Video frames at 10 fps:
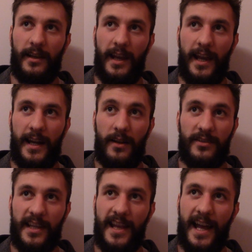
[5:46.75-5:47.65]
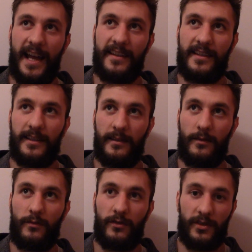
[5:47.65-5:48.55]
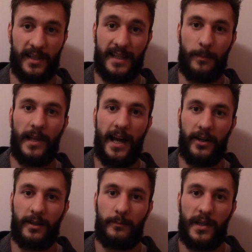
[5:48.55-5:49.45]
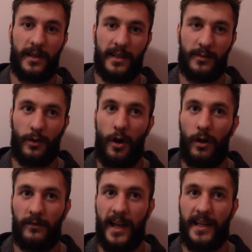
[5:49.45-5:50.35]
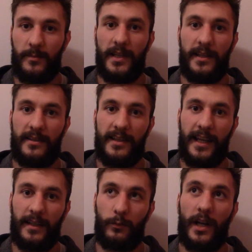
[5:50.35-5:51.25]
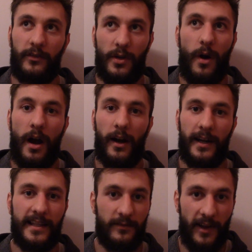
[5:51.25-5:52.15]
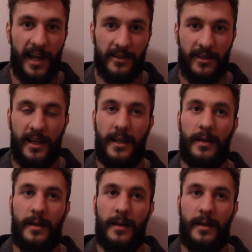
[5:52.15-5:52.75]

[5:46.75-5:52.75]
And I don't say that as in there's a step ladder, because we're all advanced beings, and wherever you are is advanced,